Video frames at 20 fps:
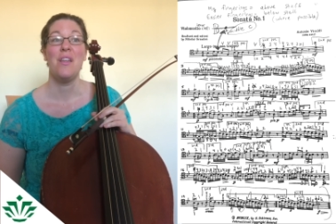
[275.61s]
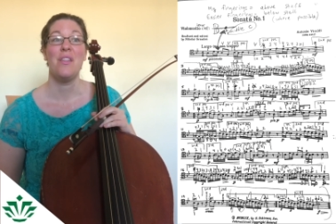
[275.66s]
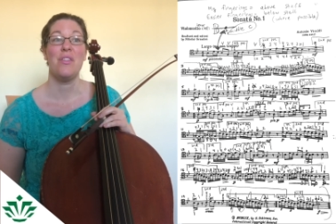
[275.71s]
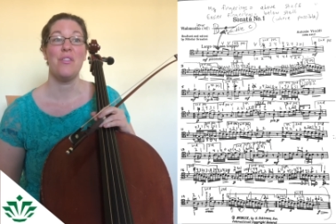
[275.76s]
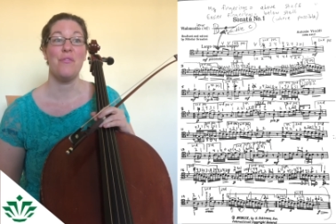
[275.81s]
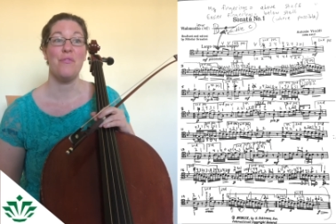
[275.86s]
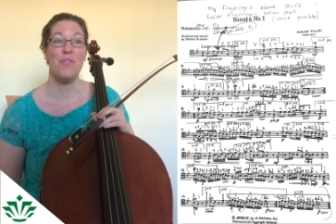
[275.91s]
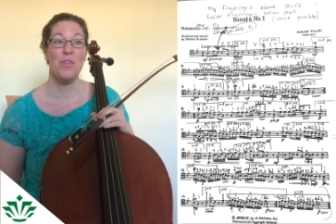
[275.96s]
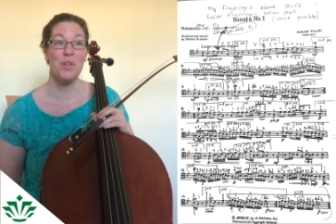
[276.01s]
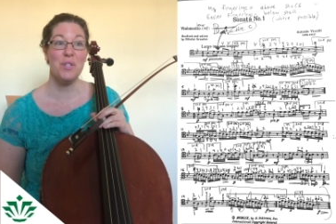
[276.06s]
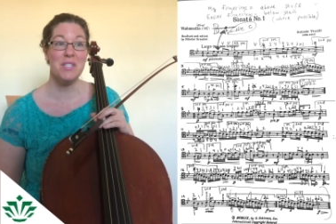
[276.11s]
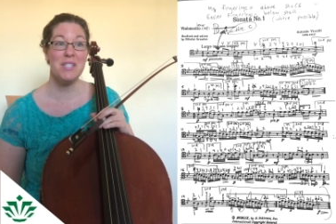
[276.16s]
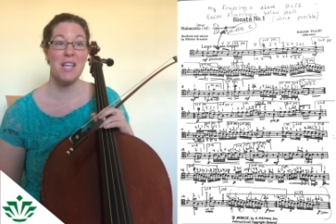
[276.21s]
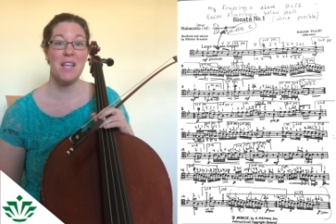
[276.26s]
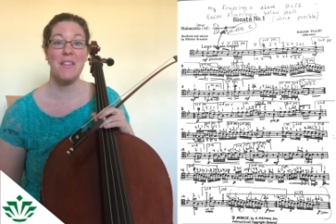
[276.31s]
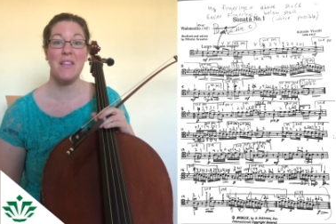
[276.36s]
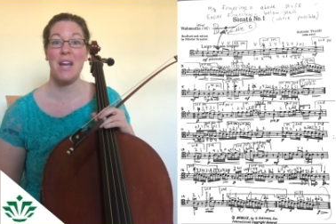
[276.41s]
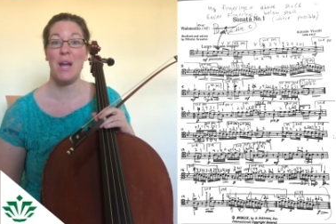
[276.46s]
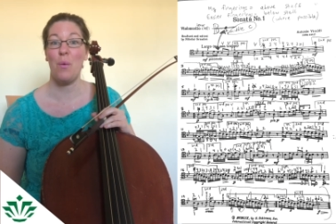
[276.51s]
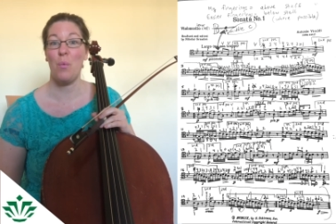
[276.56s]
The first
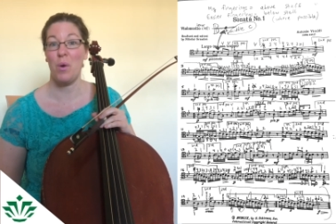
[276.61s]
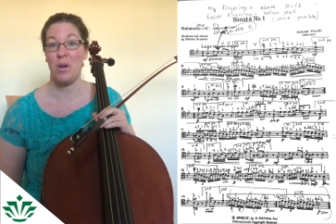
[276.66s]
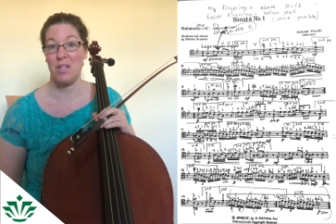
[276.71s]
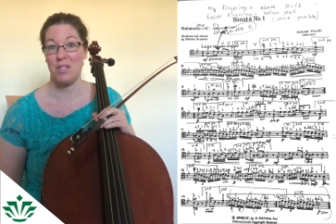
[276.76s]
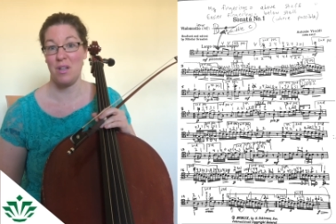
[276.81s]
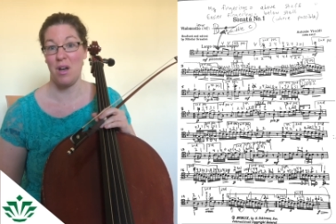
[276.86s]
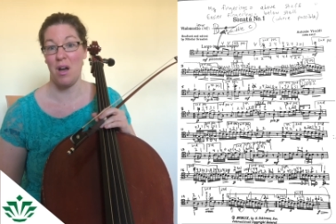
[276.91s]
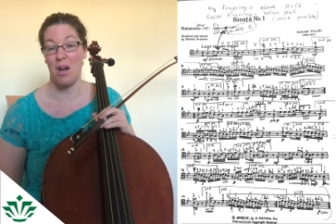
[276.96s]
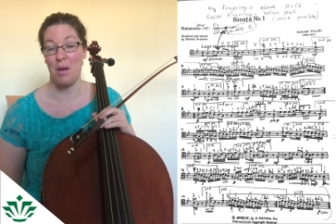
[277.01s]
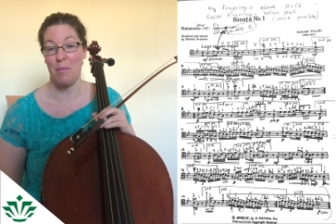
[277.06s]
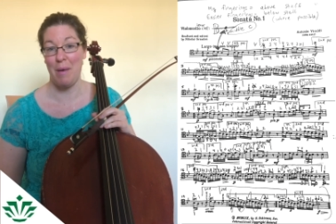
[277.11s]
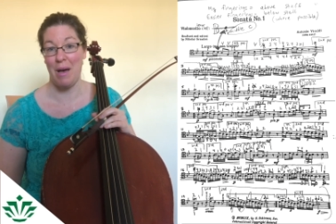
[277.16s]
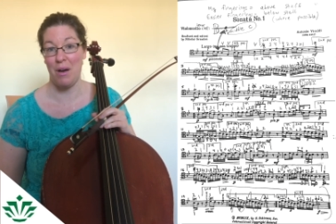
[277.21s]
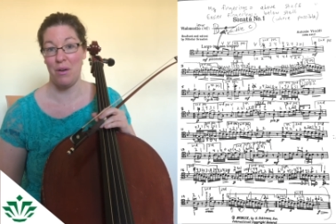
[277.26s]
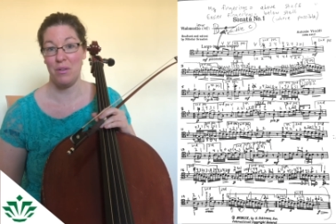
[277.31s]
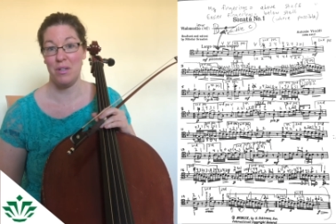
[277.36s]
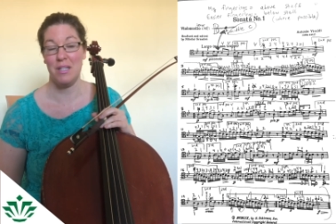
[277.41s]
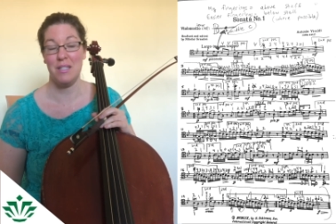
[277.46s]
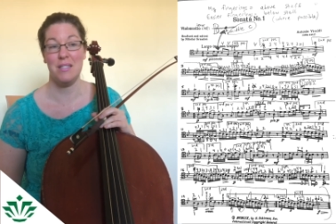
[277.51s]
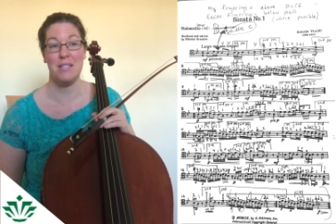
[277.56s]
thing that I want to talk
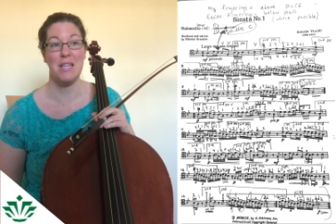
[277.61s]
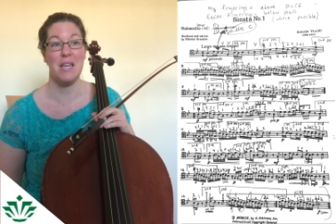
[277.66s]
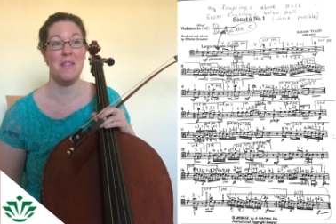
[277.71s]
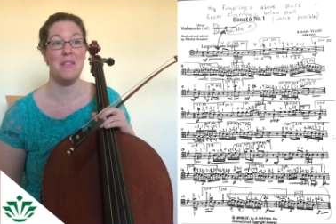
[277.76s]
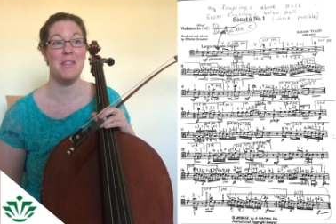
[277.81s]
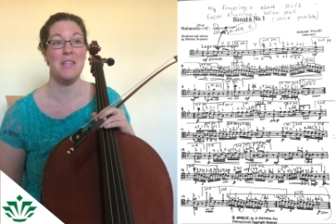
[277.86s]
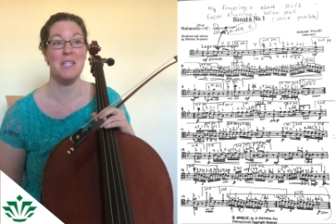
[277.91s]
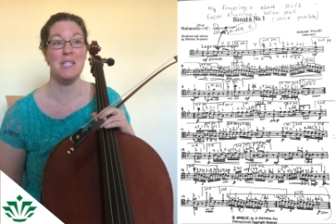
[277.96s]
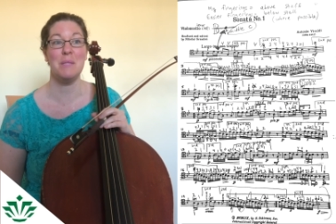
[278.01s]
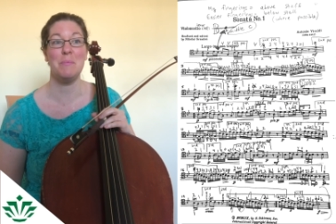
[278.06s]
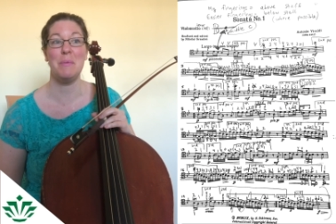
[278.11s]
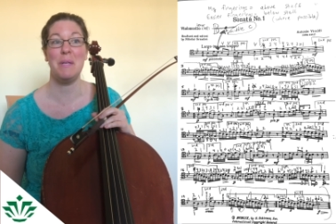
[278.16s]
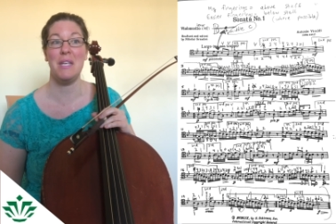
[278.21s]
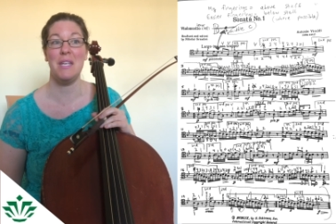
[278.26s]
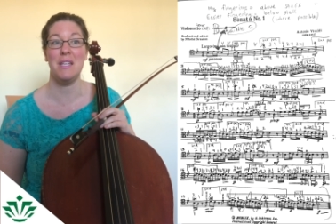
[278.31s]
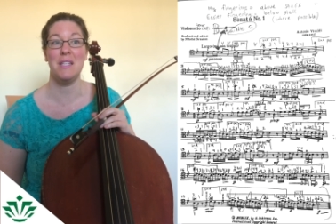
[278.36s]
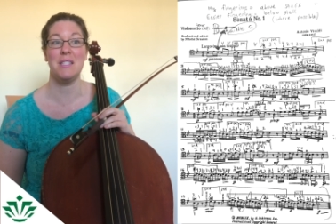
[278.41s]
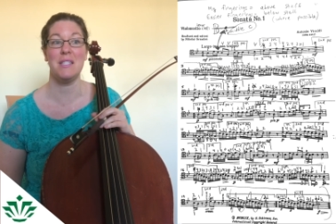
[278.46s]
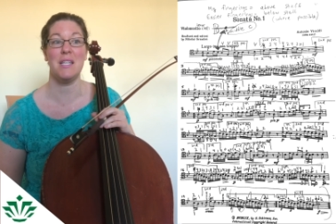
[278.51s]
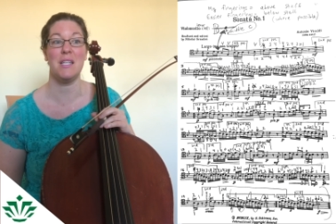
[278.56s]
about is that this
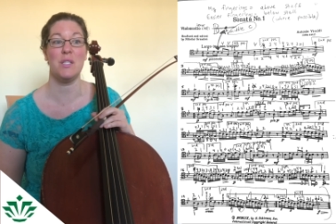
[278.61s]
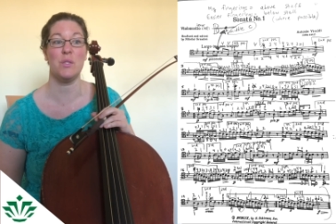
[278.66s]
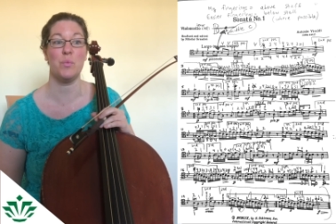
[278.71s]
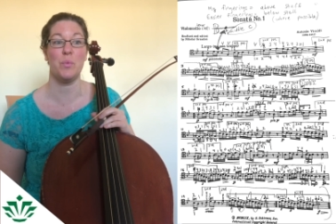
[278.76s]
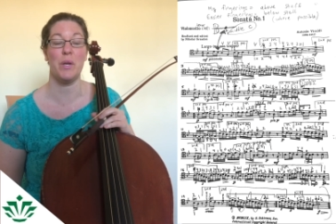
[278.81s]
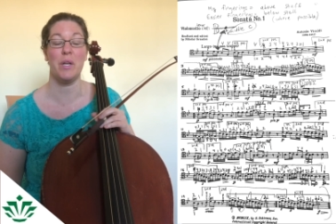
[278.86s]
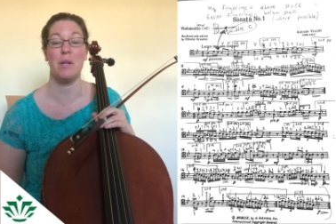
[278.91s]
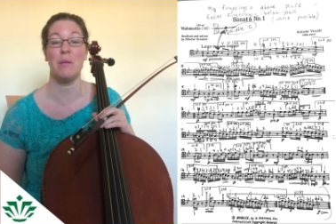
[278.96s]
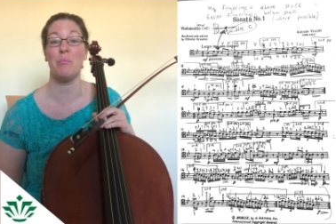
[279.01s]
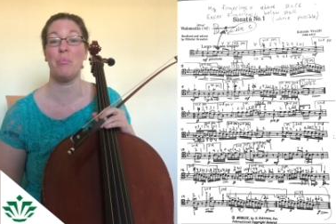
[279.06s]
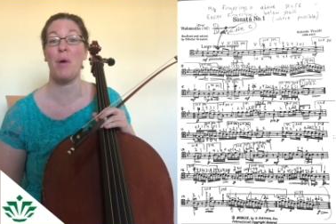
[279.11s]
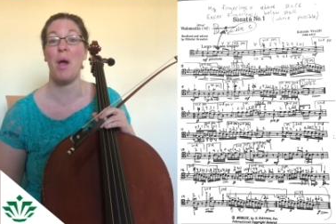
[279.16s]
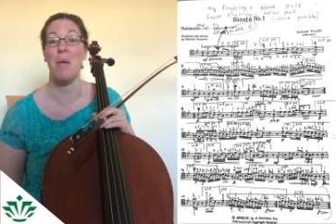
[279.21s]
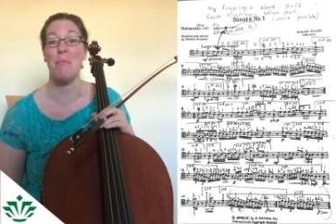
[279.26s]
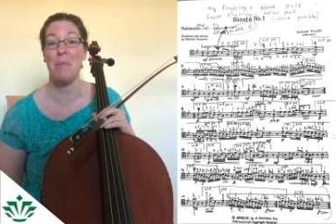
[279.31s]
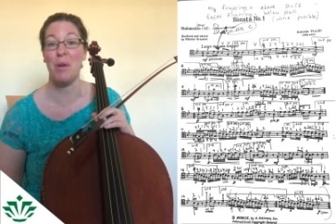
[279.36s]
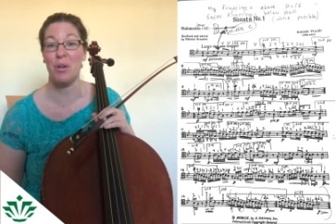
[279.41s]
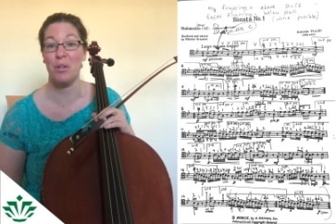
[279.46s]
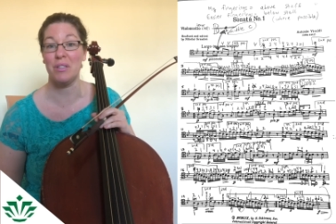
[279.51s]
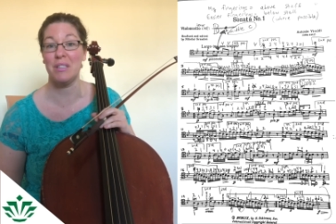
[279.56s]
piece is written
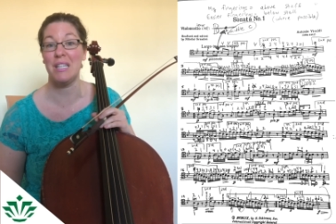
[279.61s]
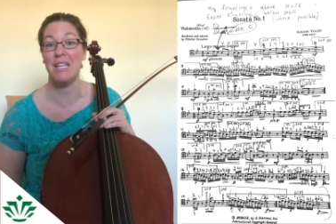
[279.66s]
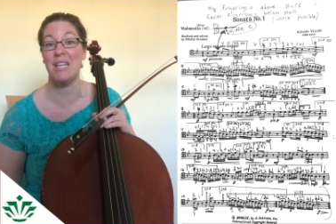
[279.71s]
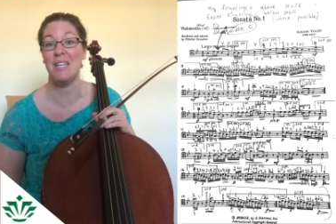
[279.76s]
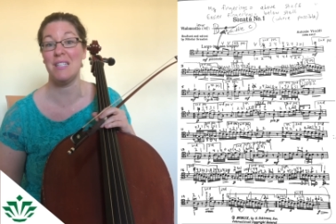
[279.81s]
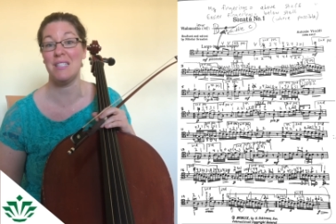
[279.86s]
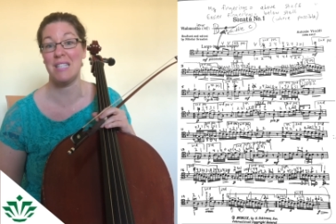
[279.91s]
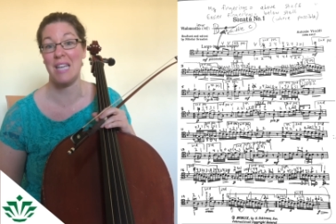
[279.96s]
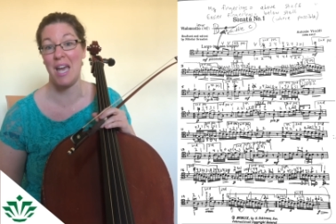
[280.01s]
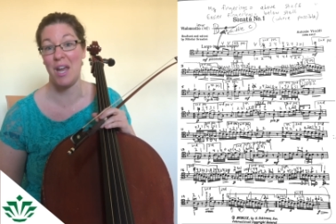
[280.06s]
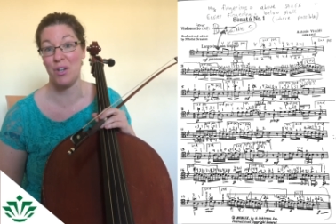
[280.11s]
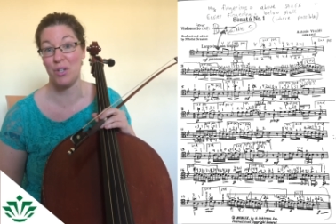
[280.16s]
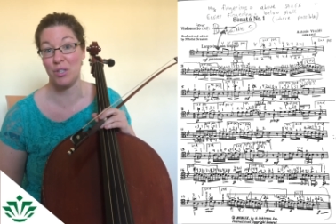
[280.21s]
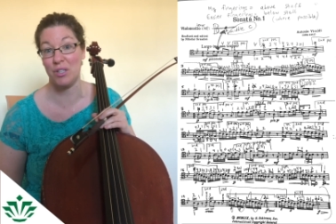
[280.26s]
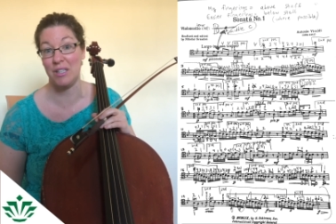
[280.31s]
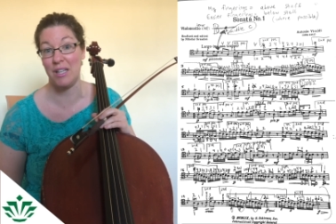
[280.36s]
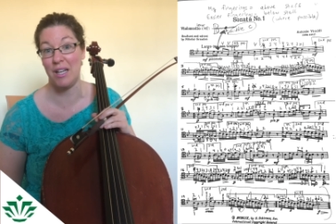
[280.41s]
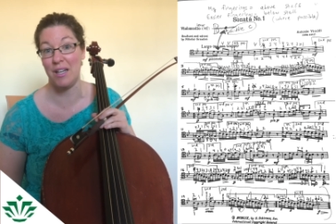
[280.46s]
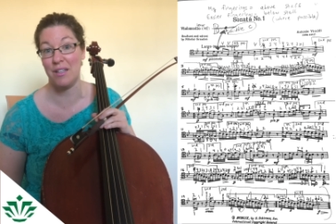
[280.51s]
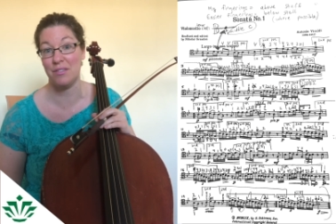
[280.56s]
primarily in tenor
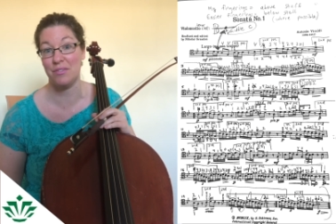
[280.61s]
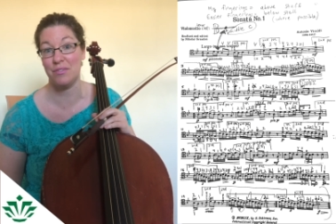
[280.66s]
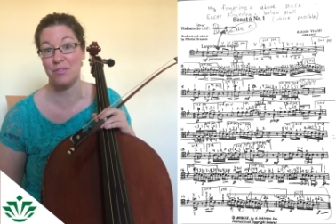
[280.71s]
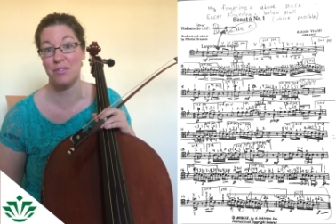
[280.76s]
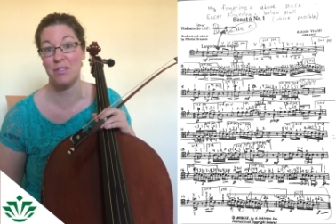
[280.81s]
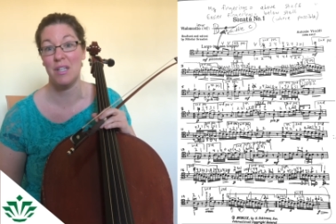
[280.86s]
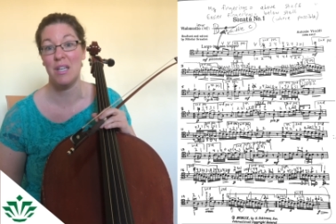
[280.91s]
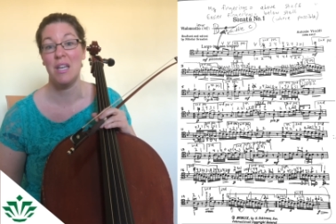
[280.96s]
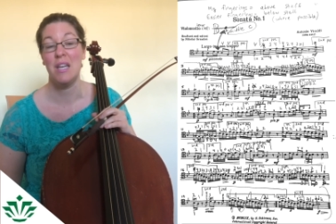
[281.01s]
clef.